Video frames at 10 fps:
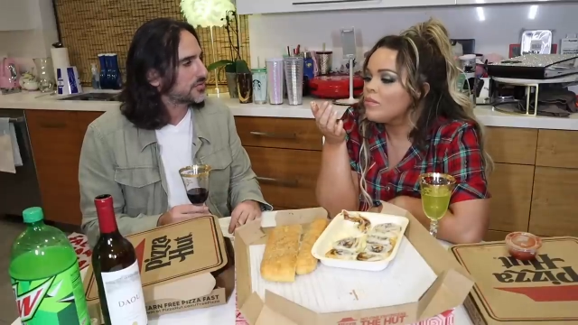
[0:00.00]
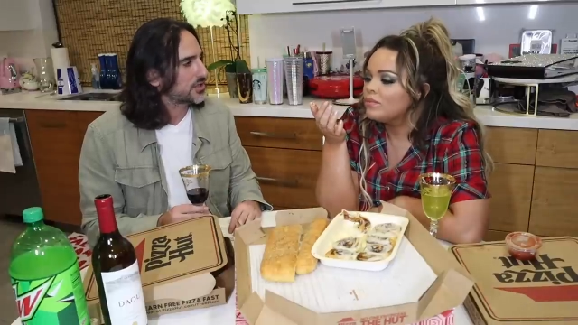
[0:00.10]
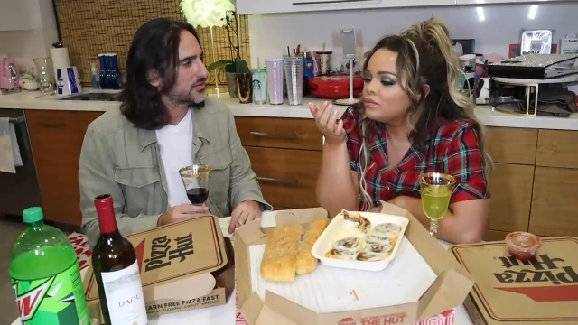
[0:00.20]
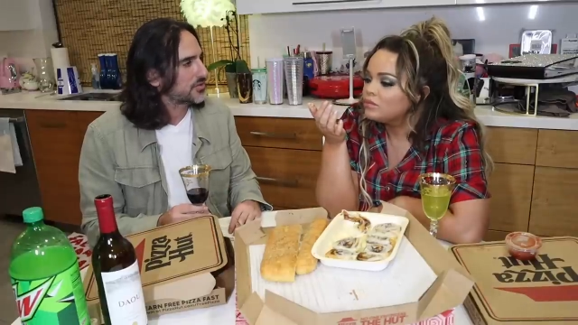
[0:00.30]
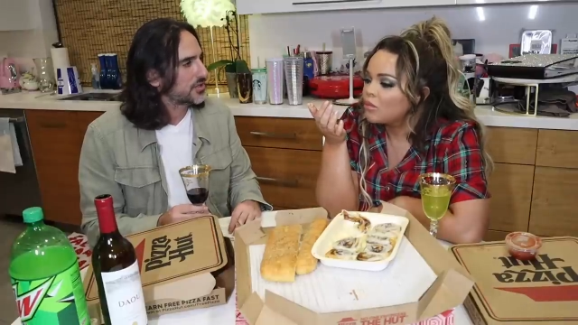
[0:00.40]

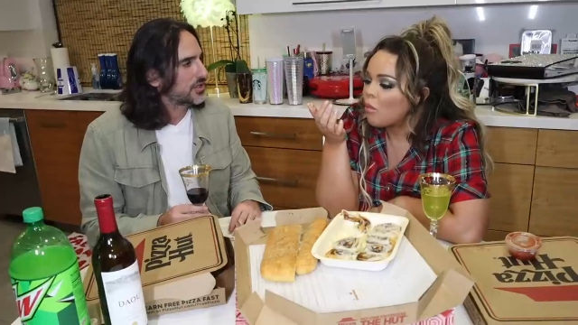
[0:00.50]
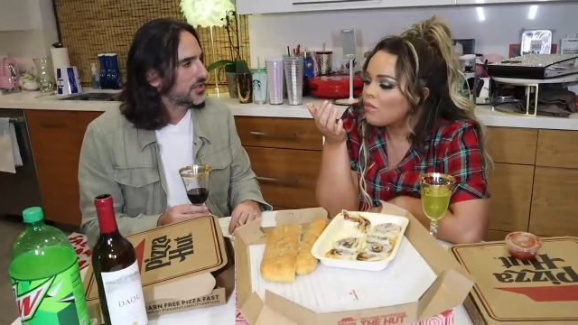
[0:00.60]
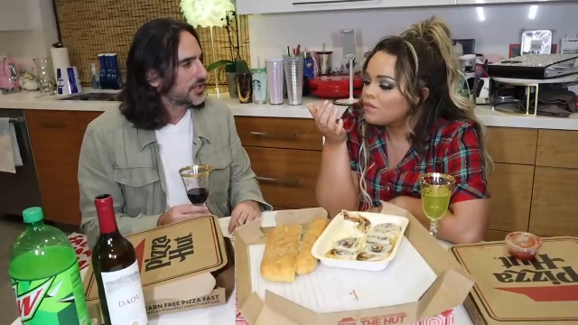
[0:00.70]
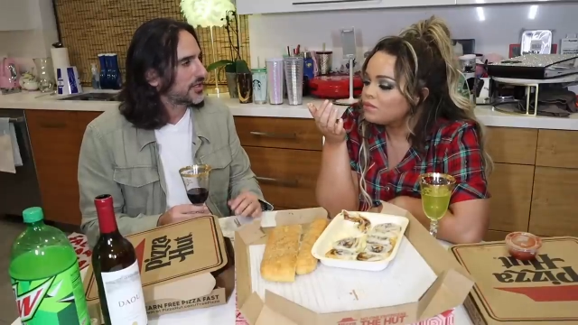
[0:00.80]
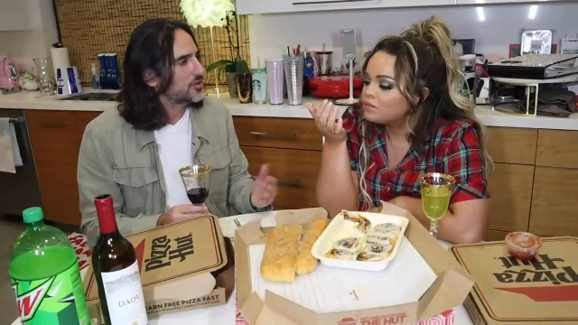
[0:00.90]
Speaker 1: Like,
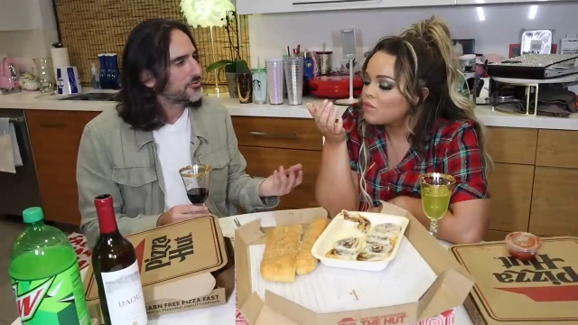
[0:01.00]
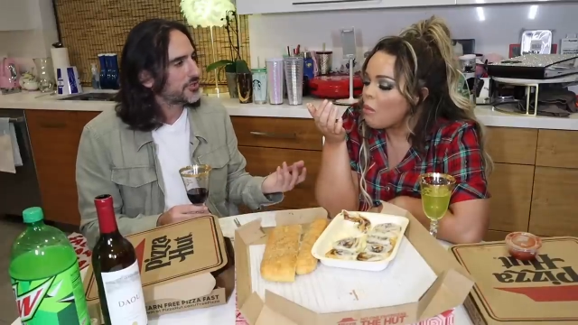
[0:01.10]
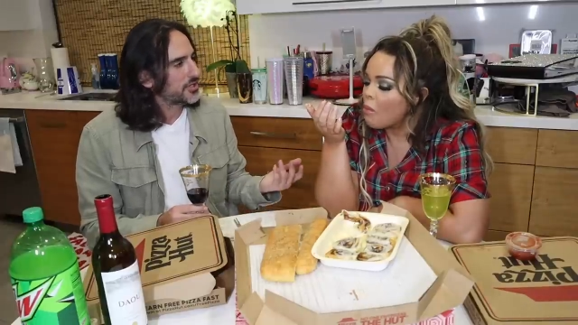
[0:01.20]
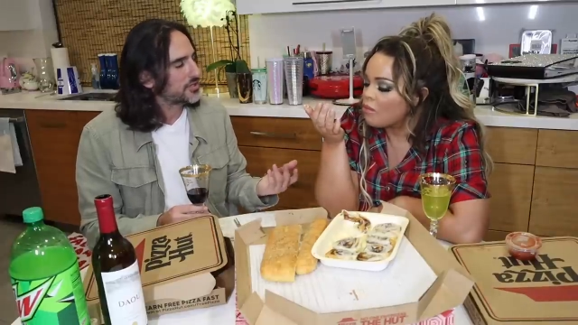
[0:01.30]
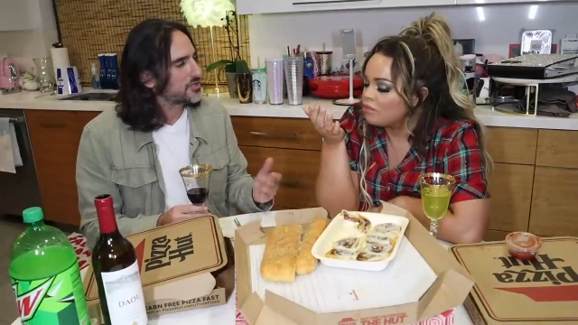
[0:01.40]
like I don't
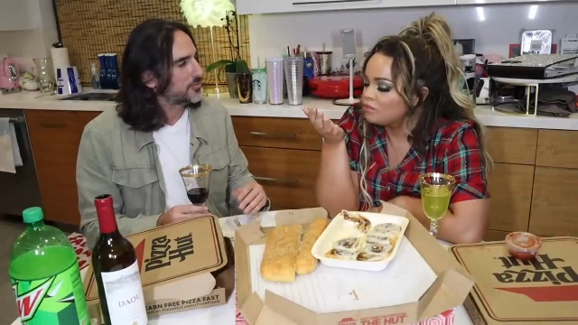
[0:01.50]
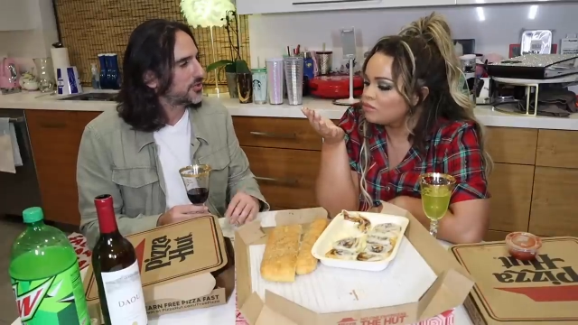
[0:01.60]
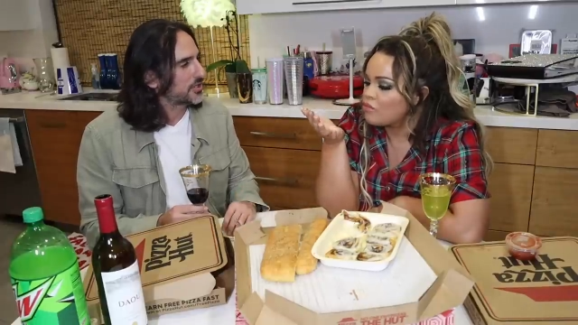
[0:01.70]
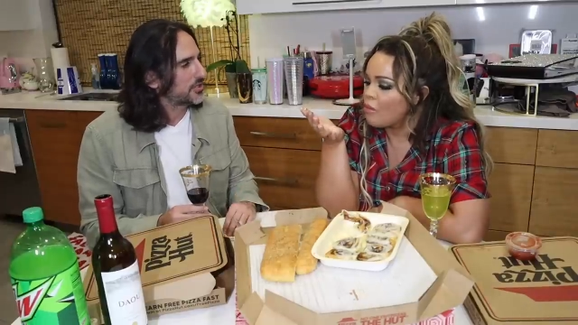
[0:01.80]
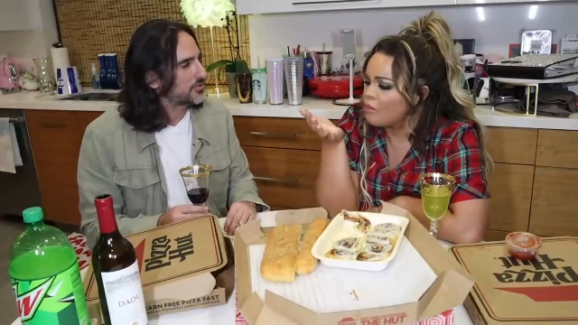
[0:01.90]
feel there's
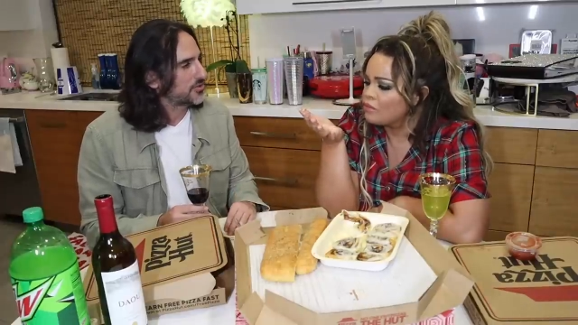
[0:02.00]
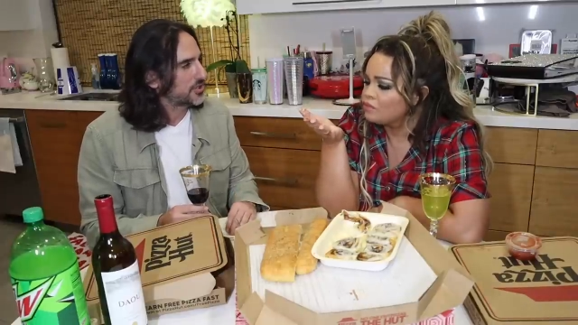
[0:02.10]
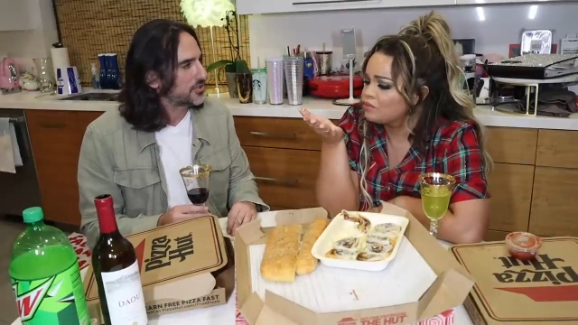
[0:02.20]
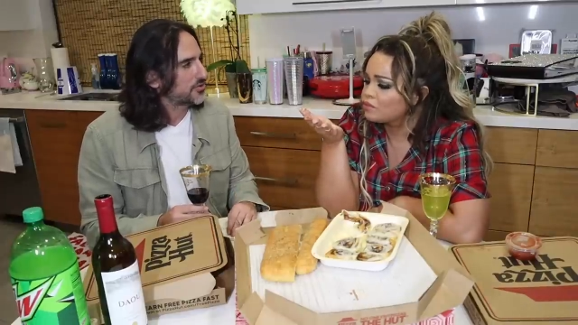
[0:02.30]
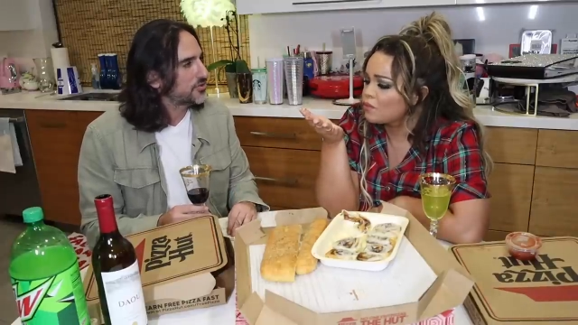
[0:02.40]
something that you
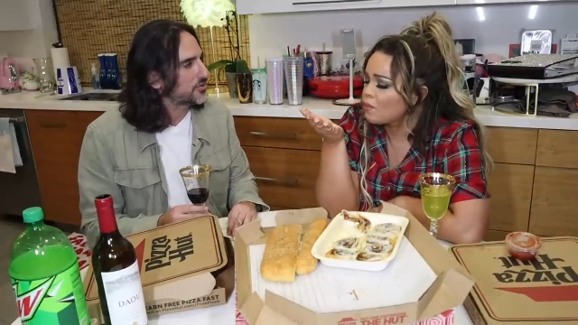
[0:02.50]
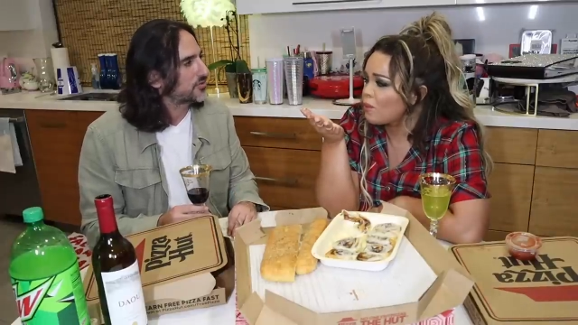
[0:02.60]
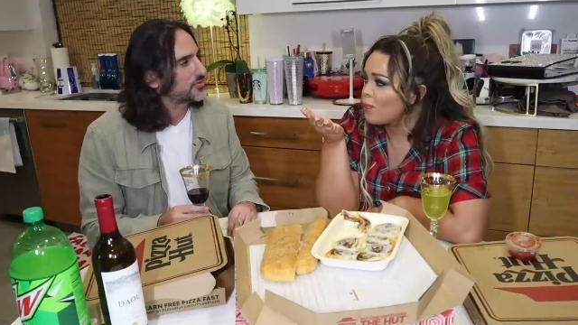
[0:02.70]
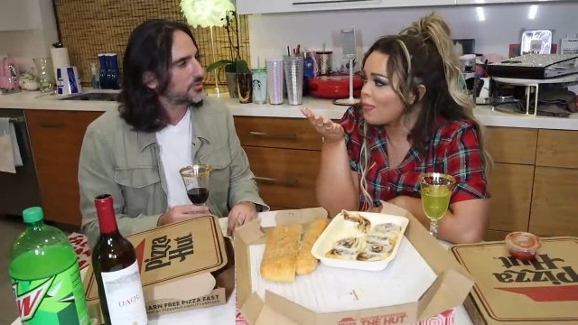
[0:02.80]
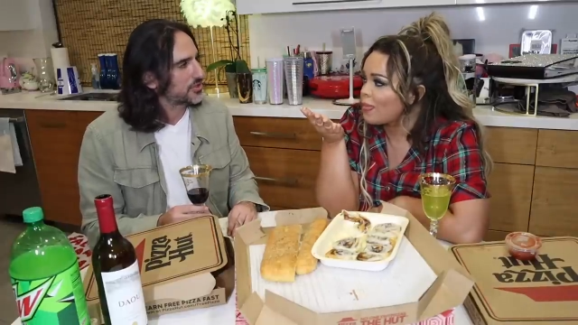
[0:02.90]
didn't
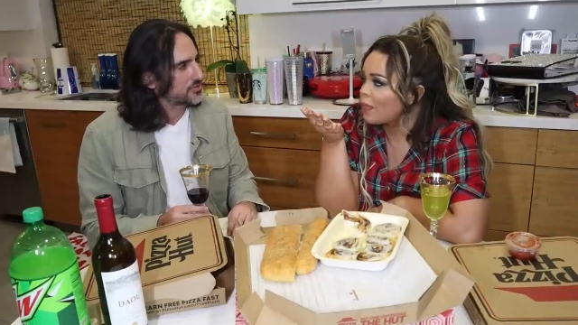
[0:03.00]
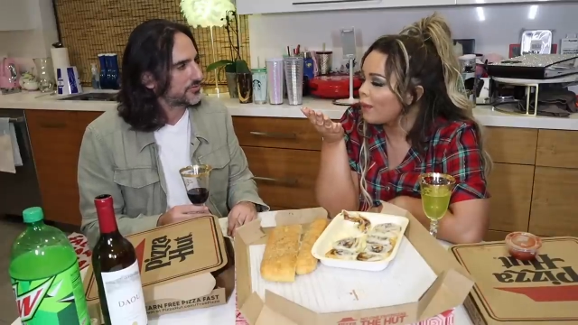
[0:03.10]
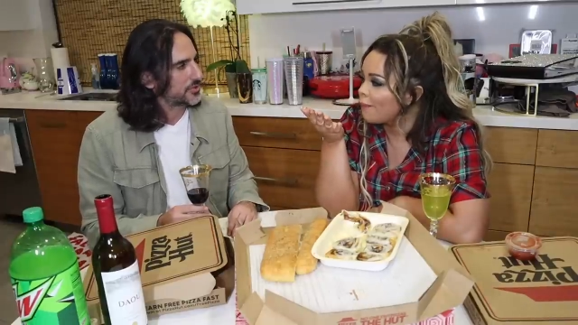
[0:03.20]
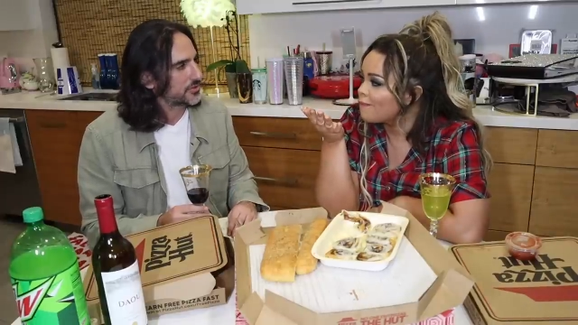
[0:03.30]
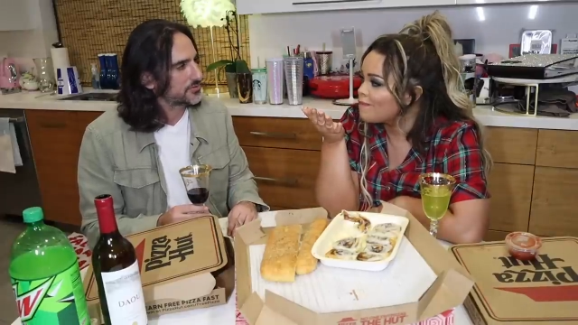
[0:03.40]
do because
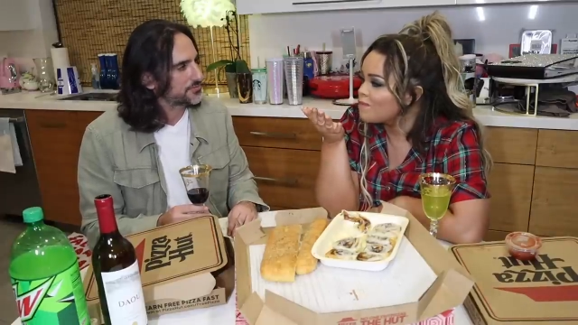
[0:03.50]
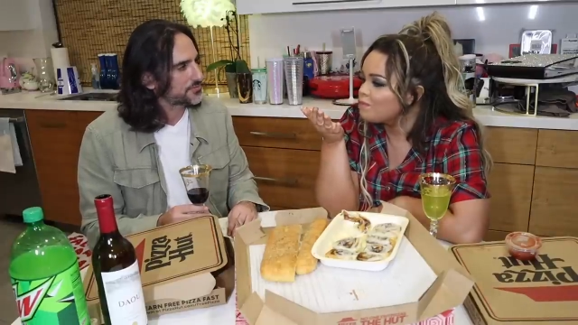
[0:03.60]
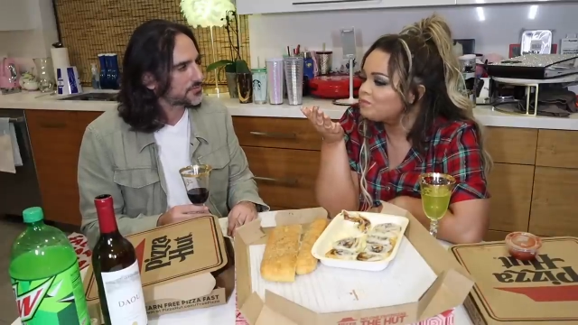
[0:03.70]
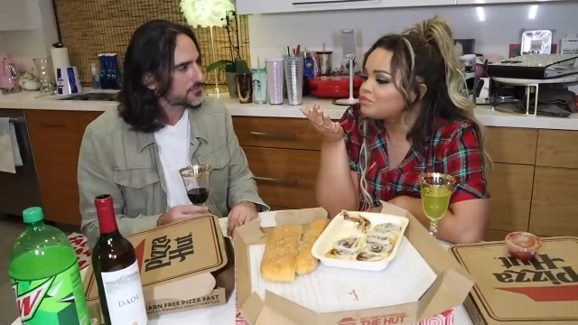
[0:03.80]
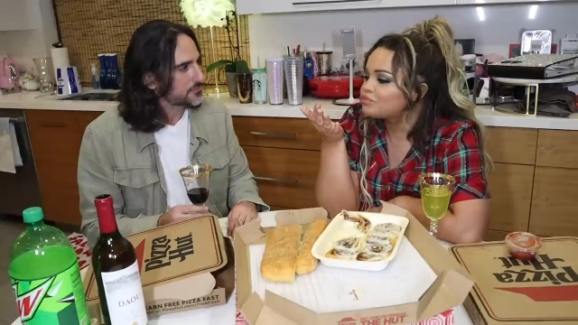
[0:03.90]
of me.
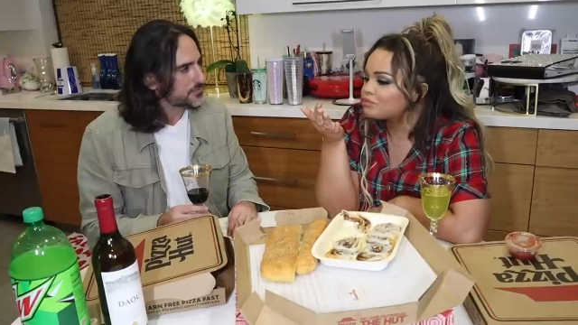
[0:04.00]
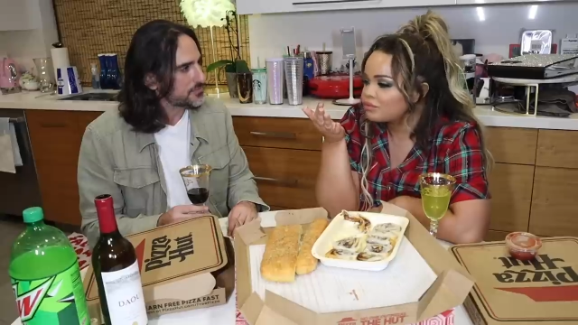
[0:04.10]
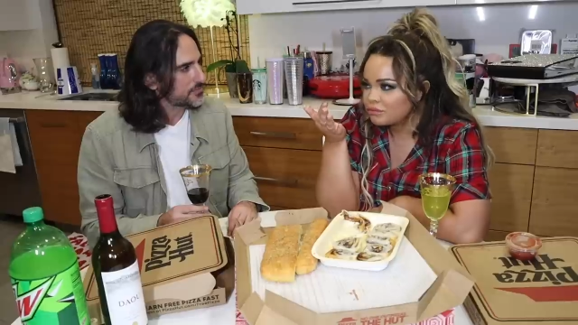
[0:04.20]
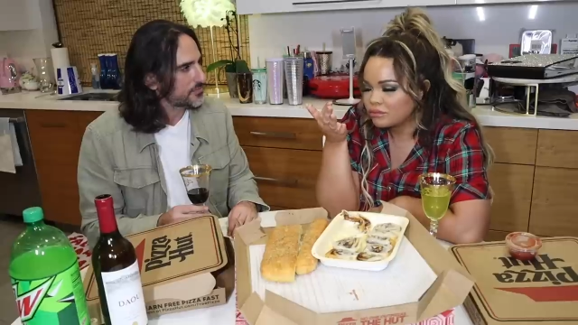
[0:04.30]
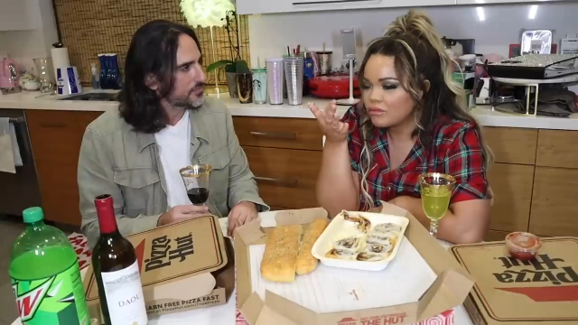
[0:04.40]

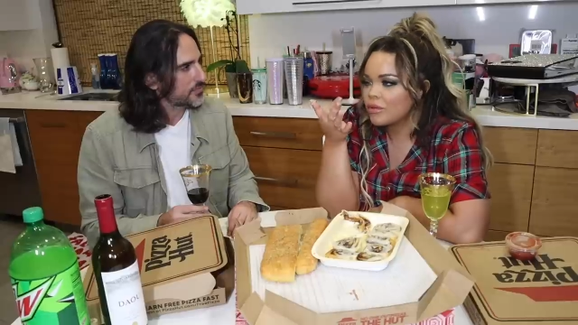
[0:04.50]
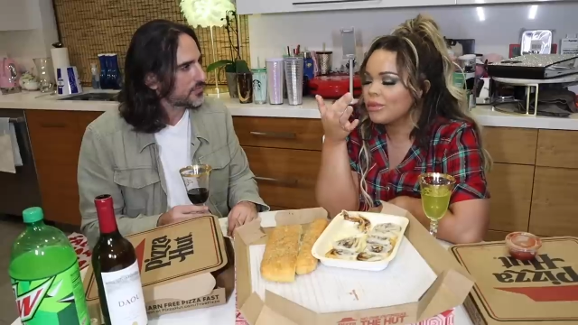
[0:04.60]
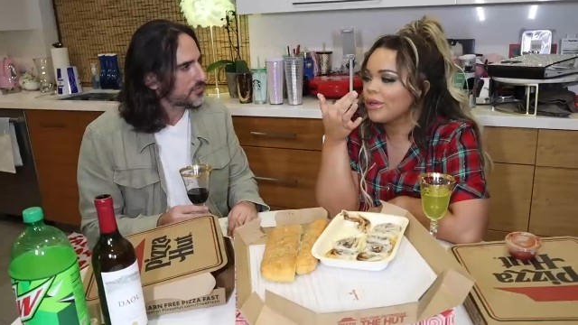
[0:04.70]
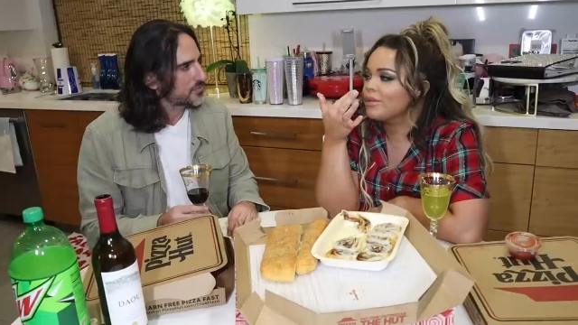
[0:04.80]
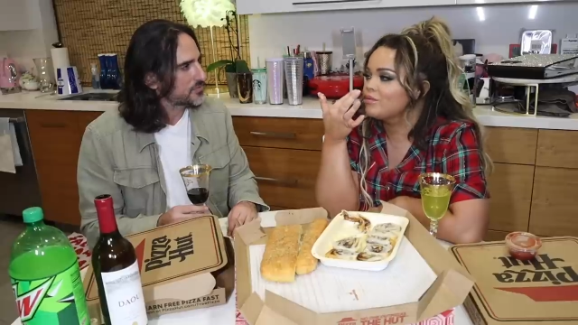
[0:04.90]

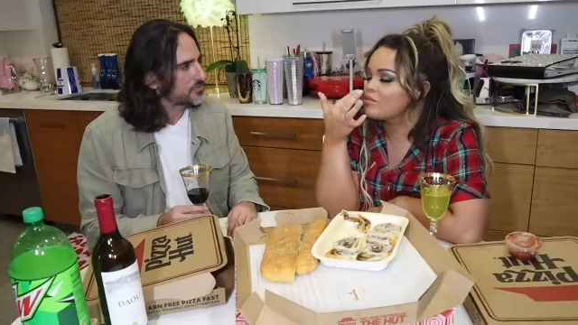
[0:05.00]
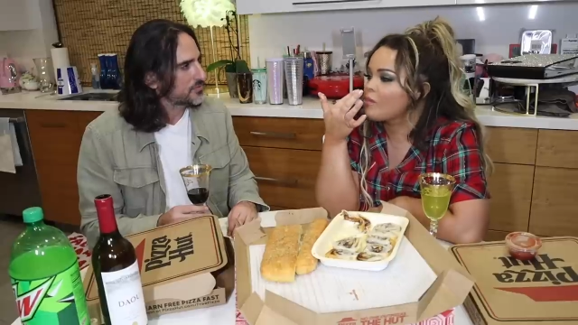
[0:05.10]
Right.